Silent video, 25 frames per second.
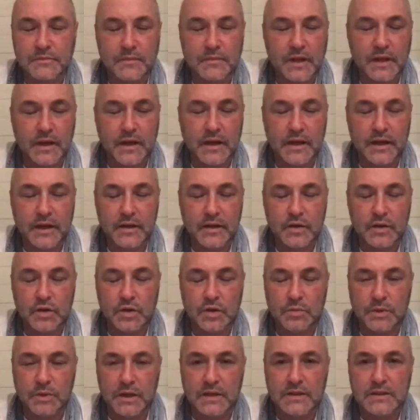
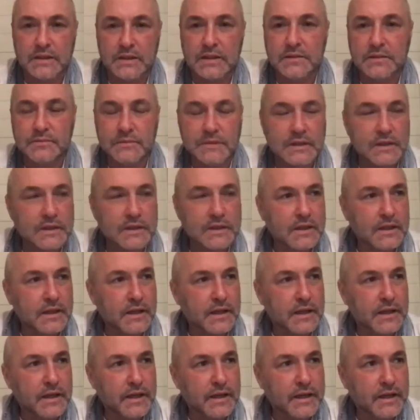humility
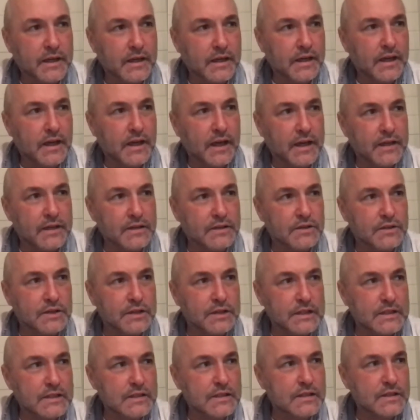and
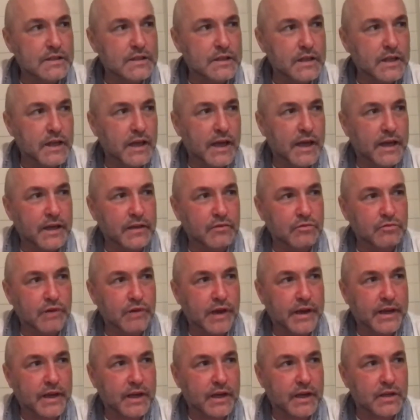decency and
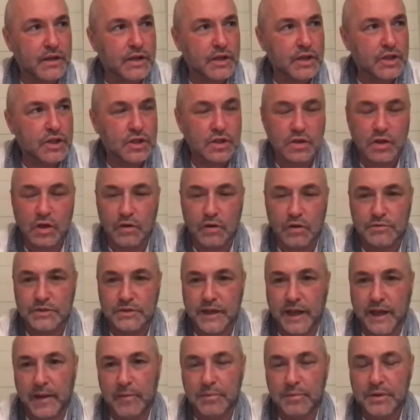recognition of
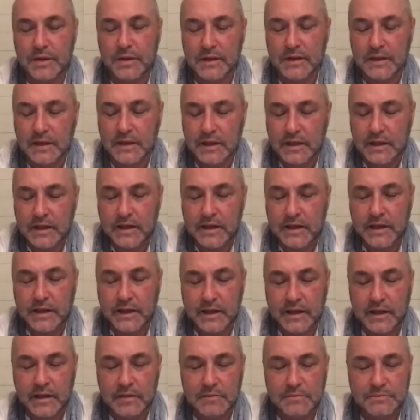depth,
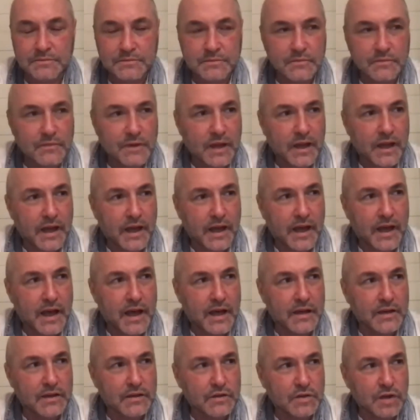and
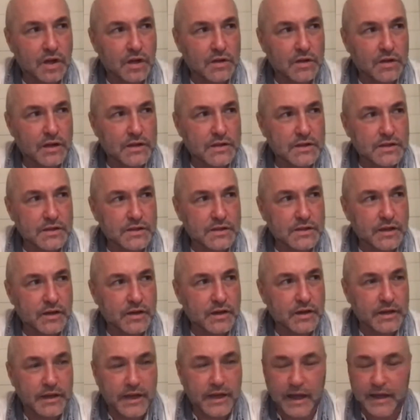not
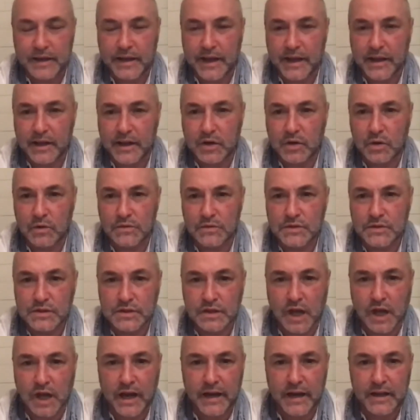necessarily an echo of
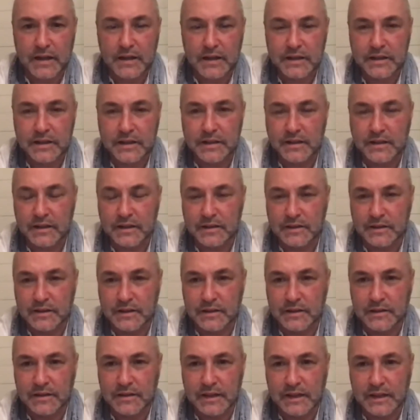style in
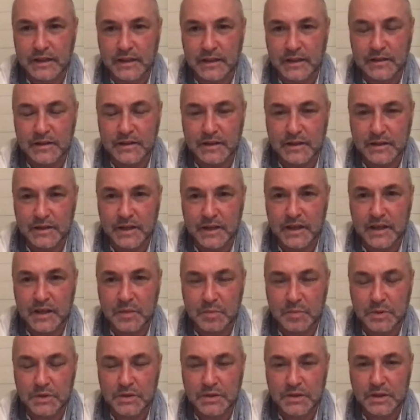any
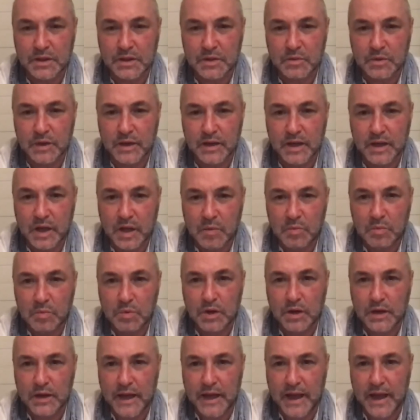particular way, but
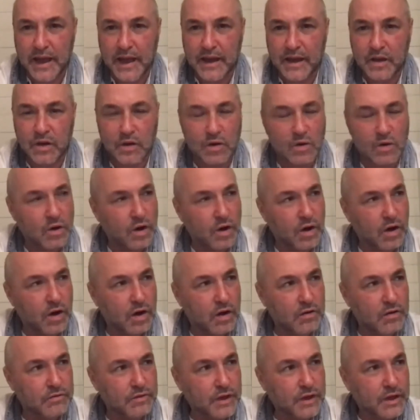an echo
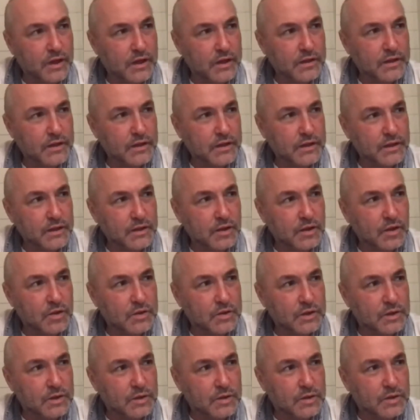of
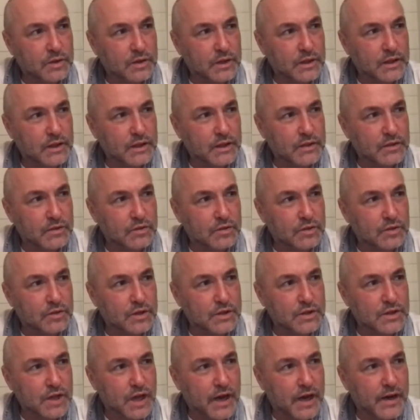the
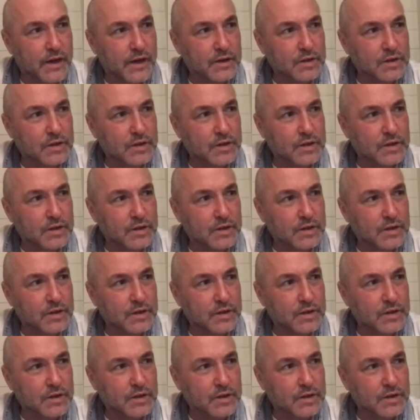desire